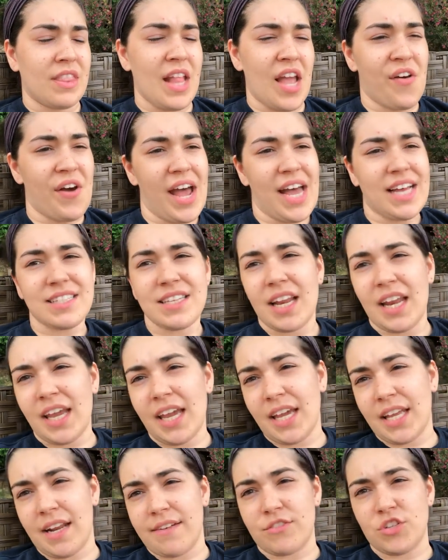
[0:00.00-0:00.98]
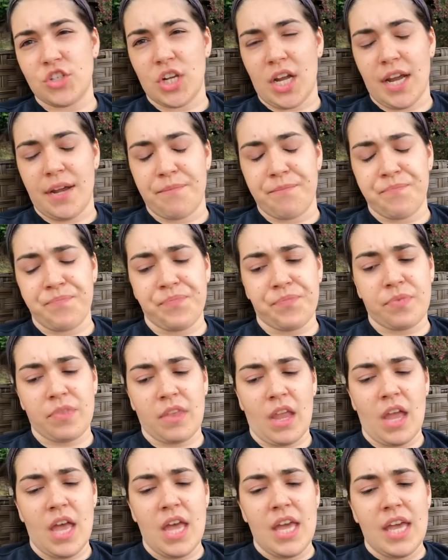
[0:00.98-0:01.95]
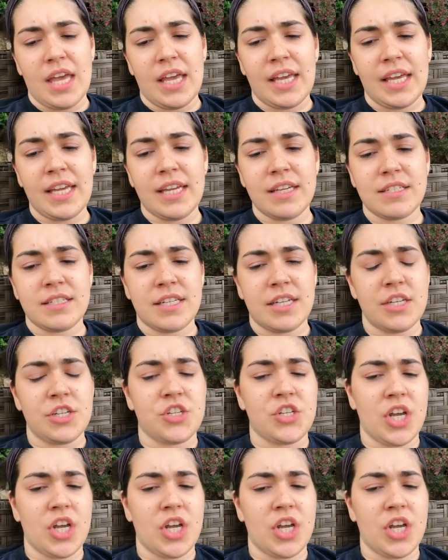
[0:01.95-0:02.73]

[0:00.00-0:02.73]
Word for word: Now, as an E N F J, E S T